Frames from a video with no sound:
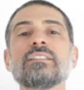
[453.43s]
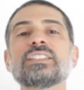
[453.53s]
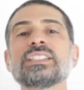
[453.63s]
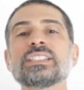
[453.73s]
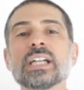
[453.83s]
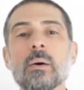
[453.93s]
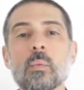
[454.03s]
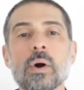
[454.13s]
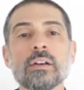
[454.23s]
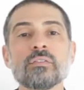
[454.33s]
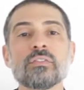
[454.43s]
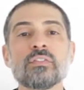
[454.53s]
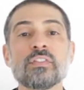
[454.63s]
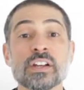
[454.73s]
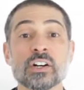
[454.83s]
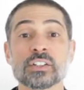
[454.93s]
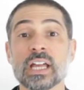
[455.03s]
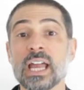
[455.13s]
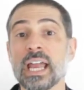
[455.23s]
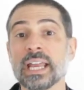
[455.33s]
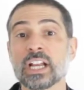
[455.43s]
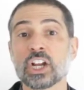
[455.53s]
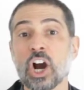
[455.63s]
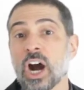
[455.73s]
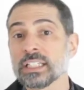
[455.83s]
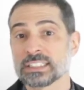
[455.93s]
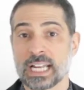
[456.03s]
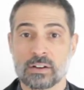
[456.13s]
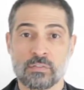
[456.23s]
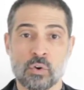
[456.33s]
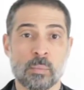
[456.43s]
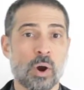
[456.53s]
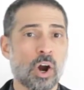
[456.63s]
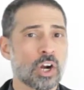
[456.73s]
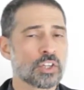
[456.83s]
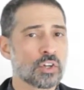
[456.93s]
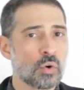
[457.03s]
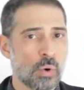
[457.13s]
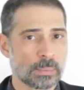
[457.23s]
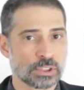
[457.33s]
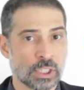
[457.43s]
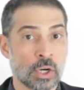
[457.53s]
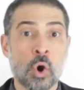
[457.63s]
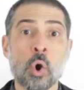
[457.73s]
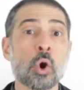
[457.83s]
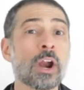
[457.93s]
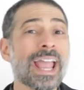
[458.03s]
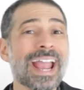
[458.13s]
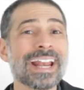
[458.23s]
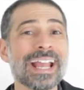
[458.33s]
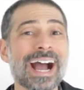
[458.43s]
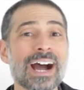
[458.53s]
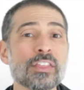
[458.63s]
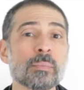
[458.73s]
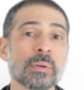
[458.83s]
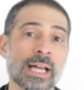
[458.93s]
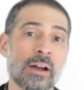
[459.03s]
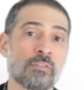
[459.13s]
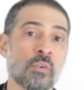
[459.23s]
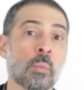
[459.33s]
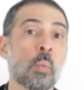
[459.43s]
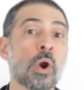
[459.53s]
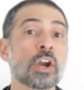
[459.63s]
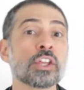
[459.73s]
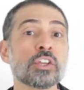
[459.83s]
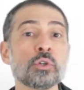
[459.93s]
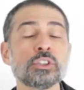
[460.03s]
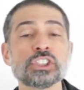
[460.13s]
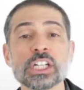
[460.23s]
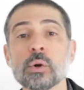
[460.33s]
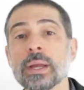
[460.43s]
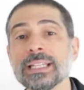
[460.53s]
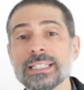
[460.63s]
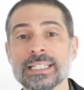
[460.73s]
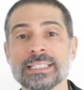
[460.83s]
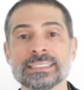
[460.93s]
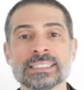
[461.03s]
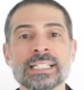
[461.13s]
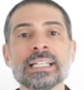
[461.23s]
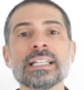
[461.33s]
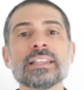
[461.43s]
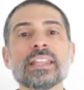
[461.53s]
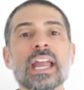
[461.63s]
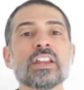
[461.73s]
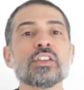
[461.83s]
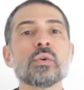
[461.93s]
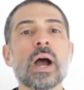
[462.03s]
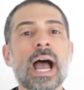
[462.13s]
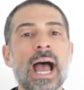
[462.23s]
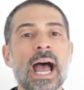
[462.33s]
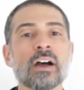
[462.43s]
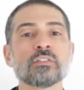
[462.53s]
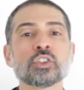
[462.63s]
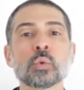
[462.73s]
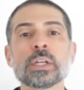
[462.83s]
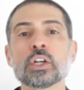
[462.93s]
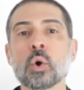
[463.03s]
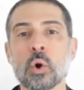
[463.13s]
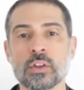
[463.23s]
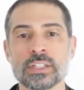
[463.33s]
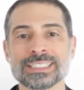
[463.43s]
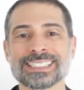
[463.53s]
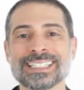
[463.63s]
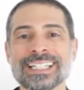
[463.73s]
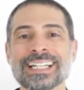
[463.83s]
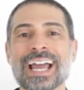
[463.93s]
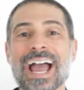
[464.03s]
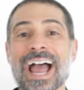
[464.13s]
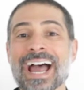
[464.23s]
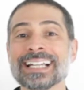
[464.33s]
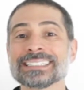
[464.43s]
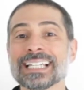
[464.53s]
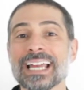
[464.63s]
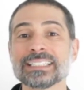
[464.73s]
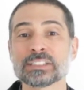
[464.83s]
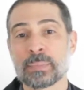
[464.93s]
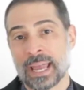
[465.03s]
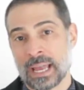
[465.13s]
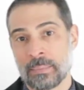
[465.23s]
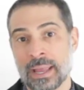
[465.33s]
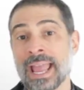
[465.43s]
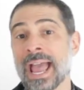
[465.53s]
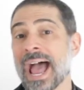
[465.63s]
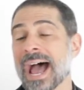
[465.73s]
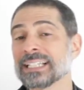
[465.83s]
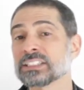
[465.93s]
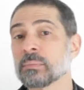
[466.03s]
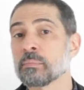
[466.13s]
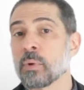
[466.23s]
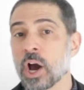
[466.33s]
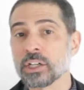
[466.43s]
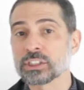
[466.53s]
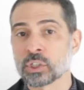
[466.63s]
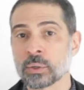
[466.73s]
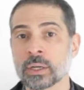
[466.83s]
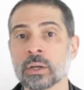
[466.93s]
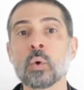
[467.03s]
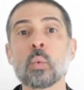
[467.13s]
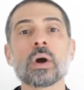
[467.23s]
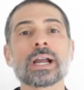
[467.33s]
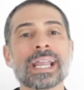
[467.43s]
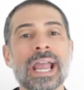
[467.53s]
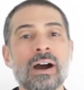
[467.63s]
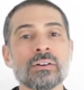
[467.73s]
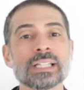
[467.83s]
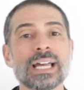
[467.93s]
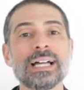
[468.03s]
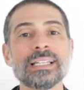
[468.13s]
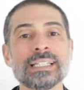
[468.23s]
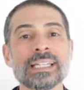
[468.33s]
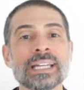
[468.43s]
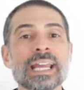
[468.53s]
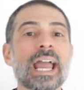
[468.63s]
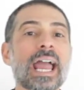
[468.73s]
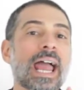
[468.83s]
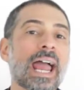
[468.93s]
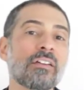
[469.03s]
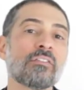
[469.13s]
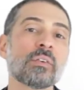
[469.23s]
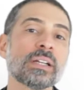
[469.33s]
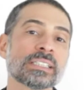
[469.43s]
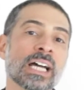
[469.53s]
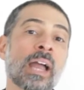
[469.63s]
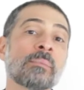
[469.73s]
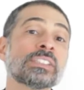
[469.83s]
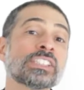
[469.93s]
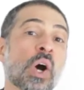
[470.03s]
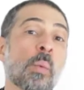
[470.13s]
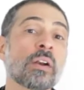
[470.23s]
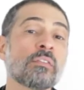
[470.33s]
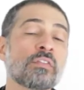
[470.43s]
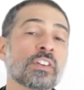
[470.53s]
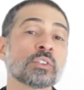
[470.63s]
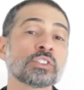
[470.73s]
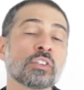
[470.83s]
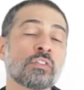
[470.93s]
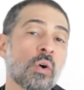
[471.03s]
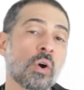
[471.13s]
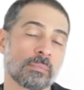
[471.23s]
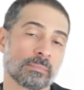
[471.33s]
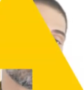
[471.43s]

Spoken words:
someone filled a contact form on your website or any other platform where you generate leads, then you have to record this lead as spam, as the monitoring will count a lead every time someone fills the form.